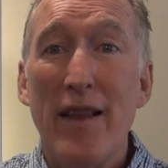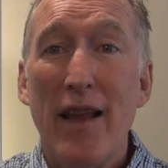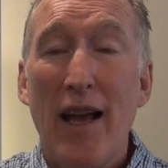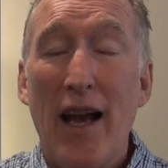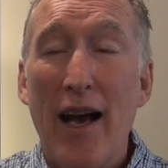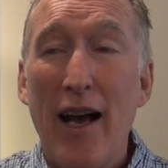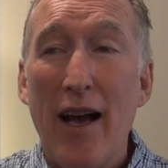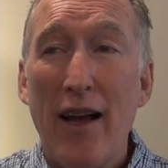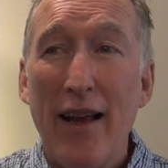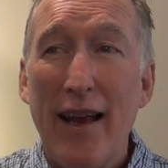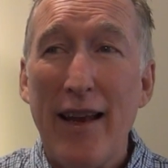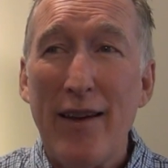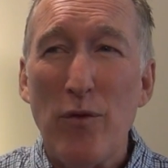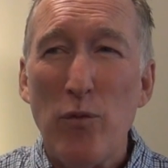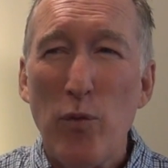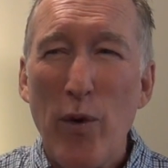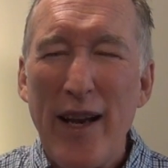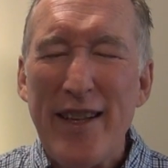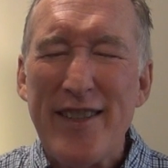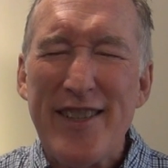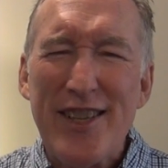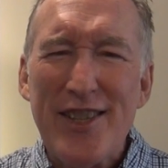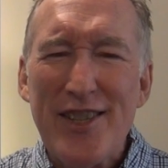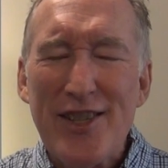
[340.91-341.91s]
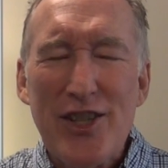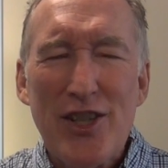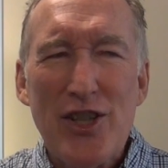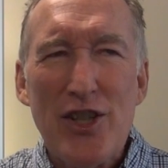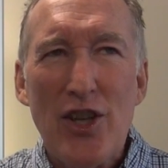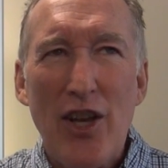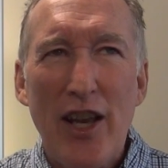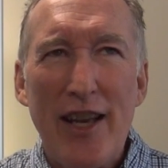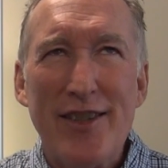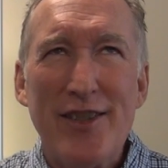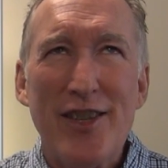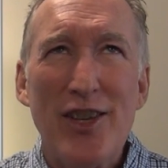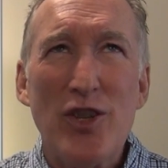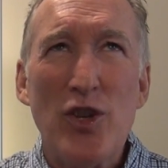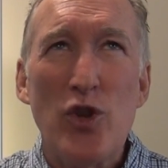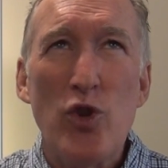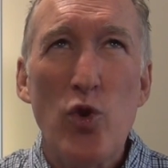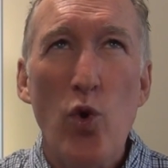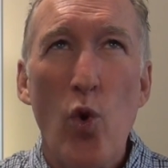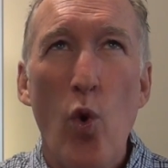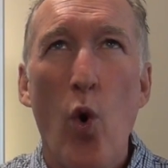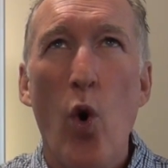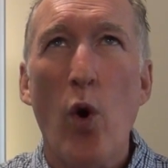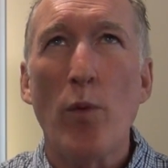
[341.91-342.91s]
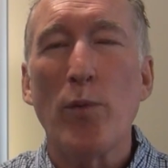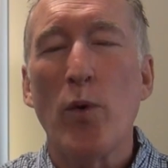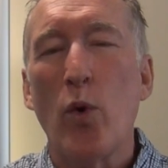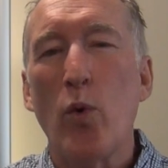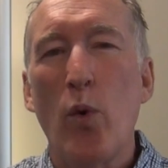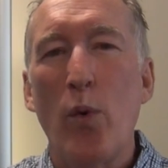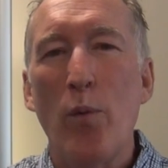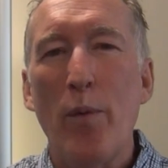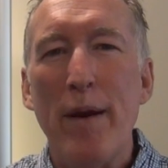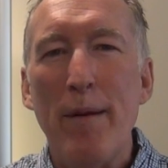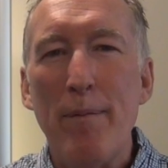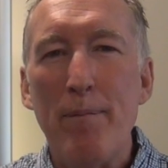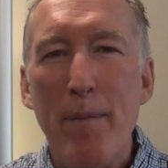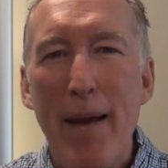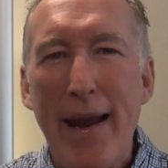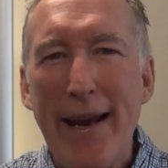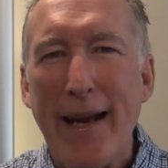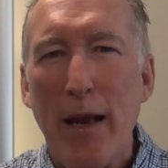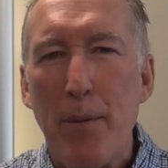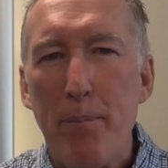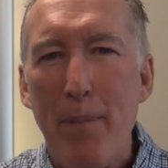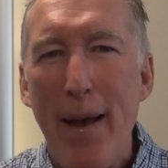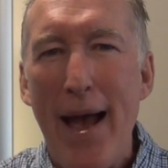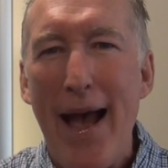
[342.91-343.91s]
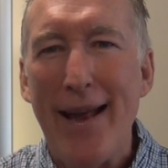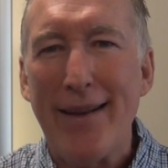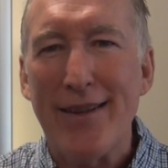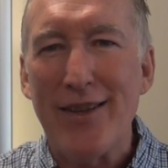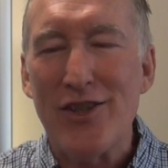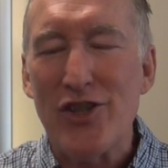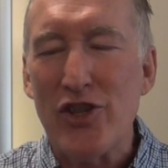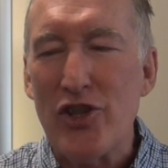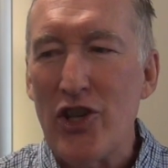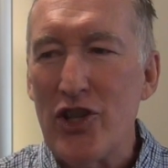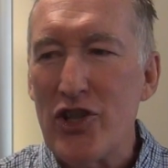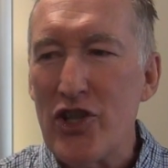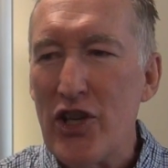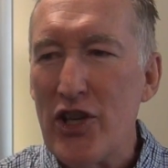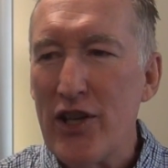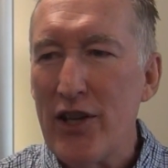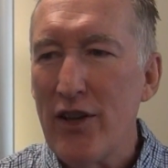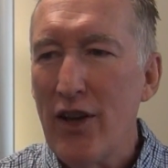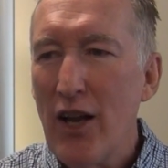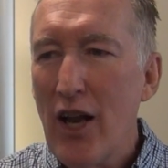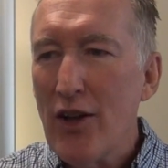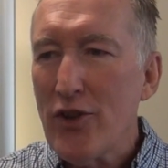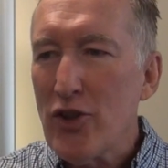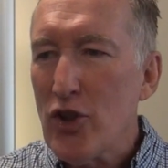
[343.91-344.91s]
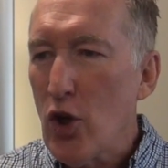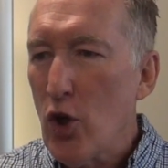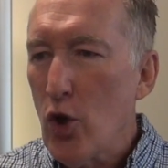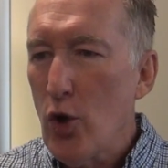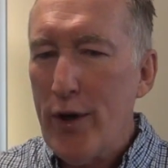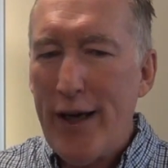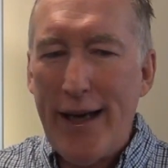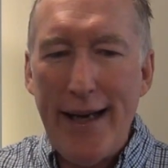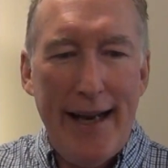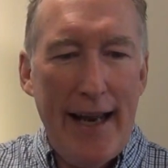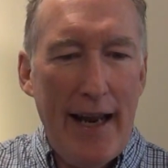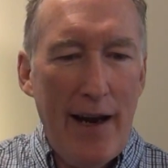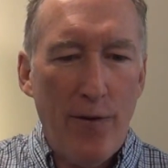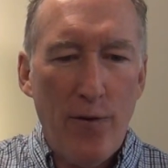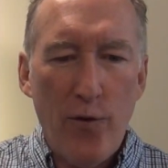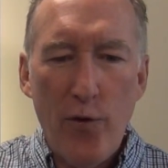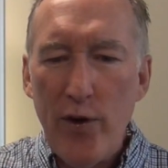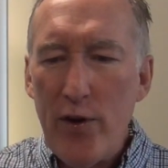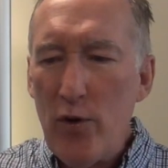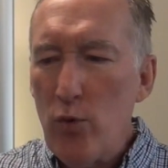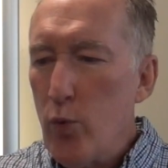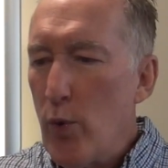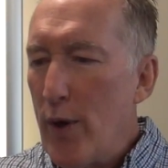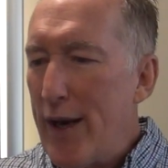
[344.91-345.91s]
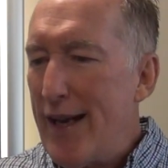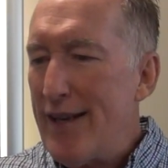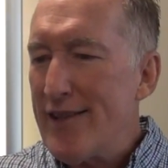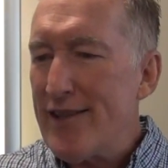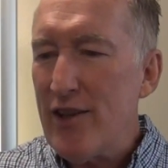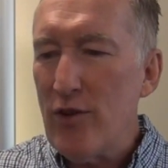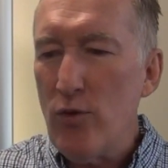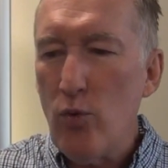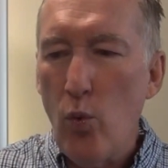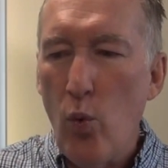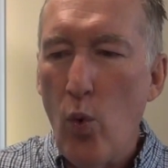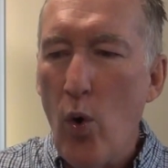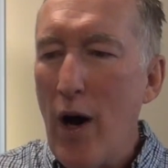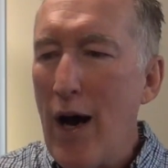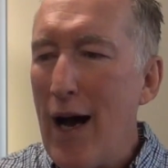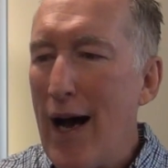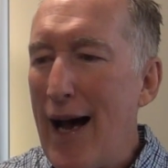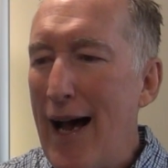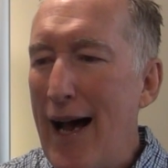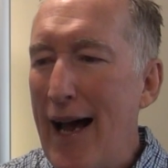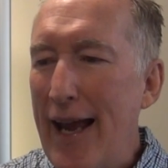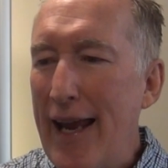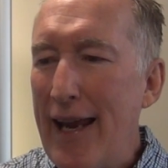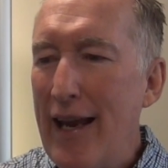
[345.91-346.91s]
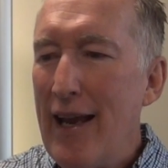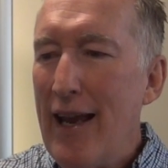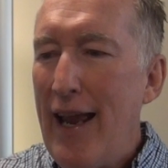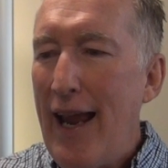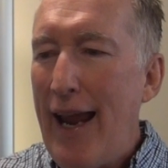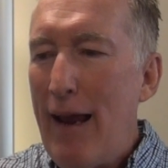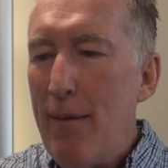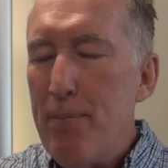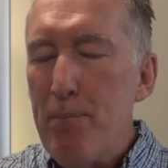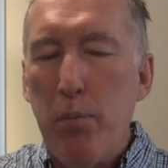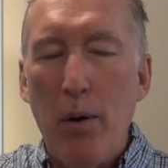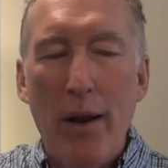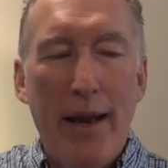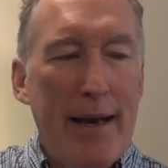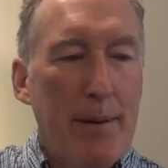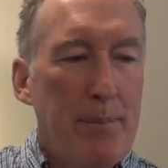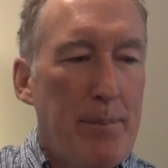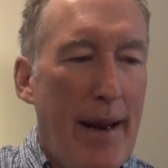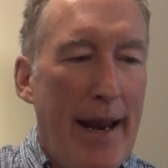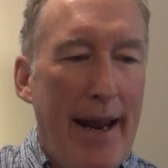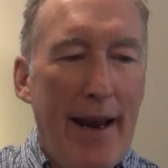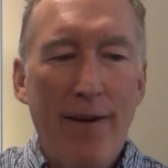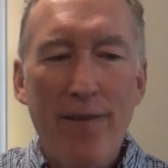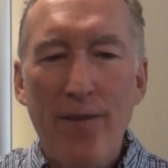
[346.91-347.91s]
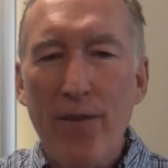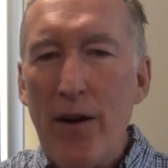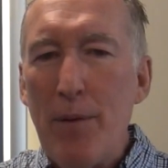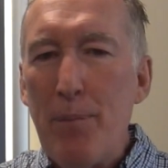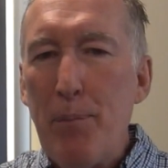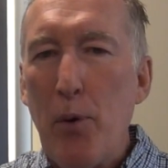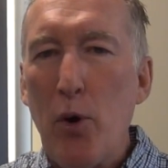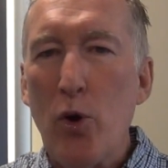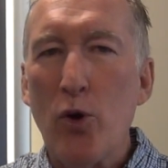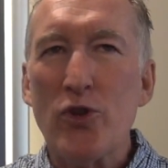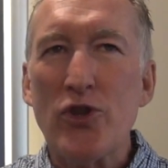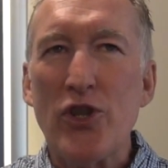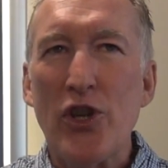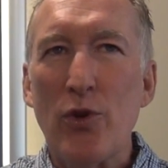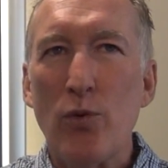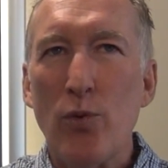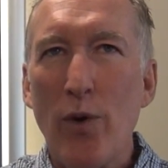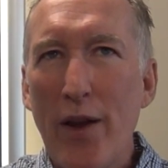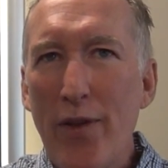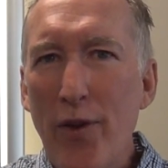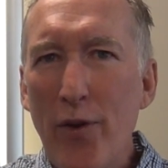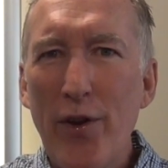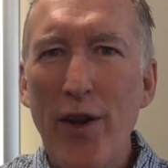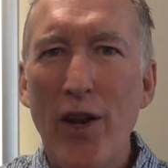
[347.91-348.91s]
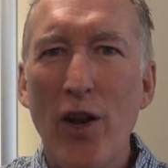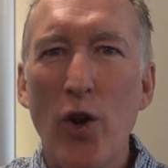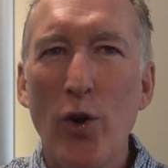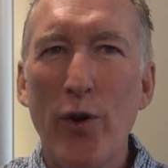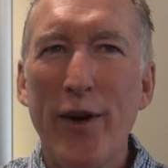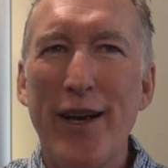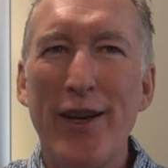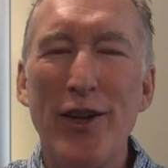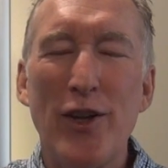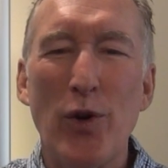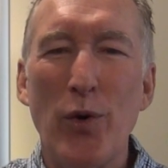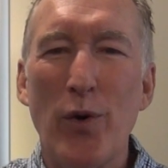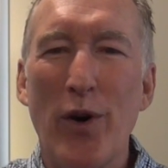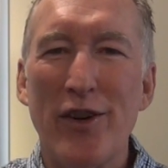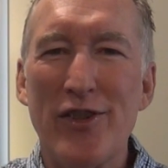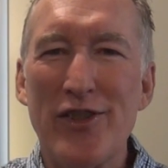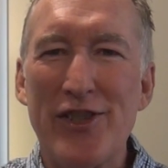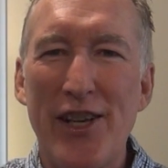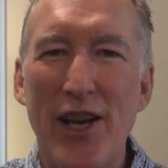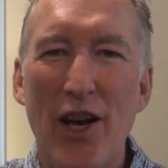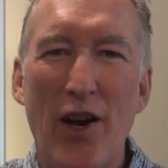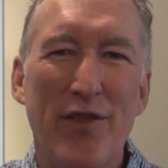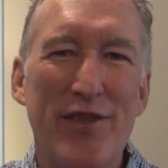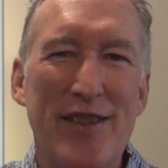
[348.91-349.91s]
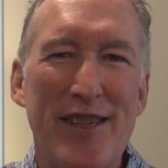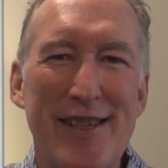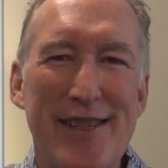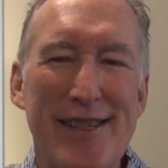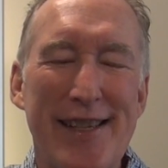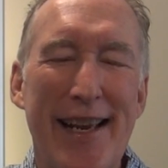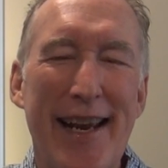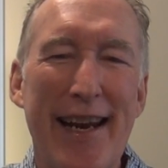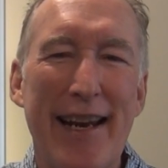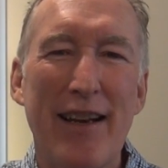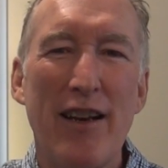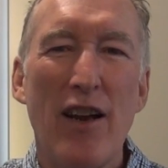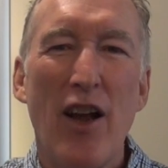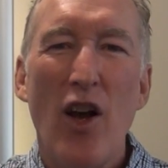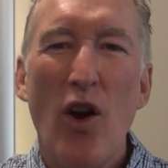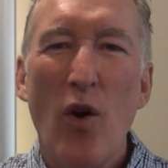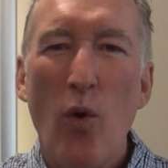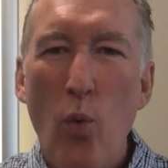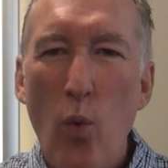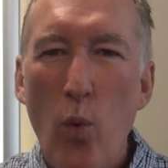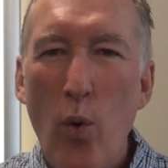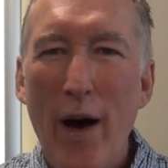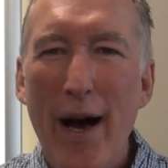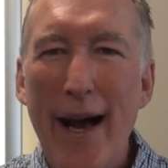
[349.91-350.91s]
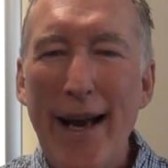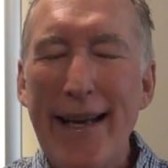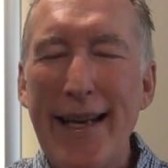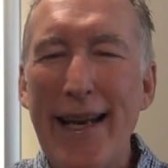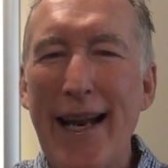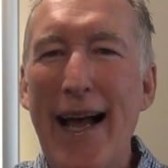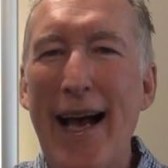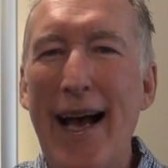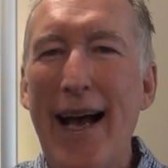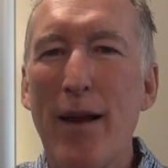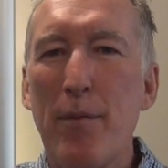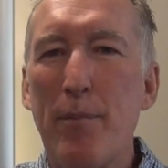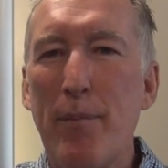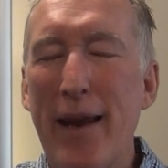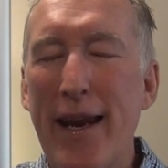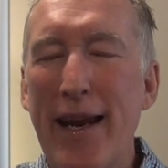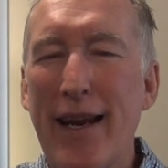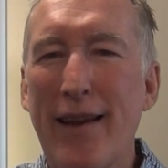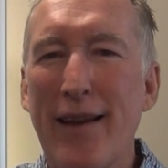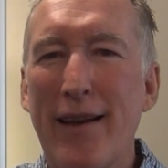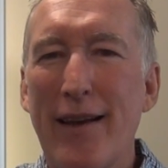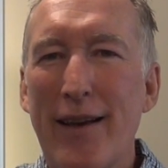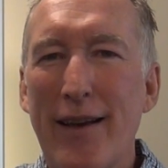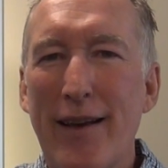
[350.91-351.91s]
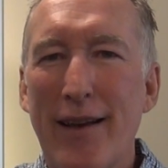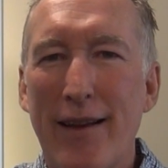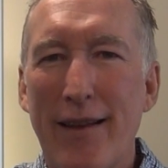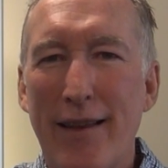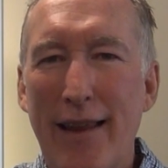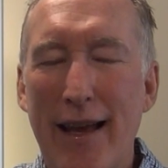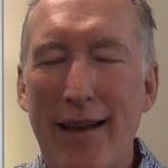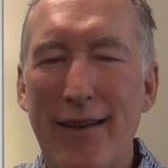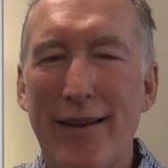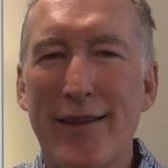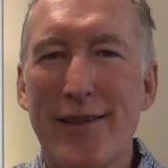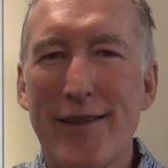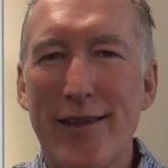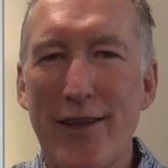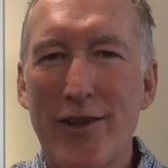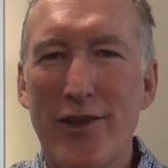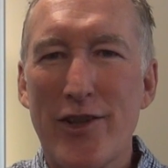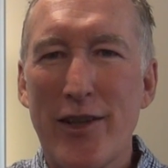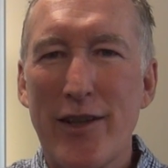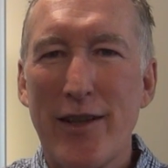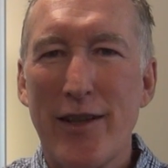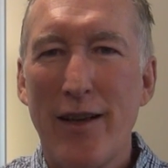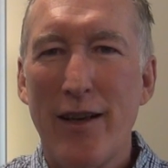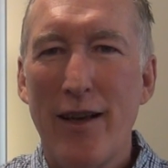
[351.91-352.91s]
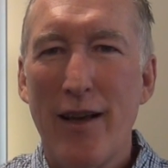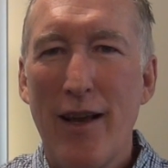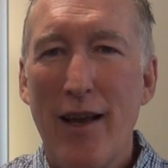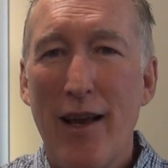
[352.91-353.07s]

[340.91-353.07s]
Uh, it's just it's just normal when we make a bad decision to look at every reason why and blame every person rather than look into ourselves and saying, why did I make that decision?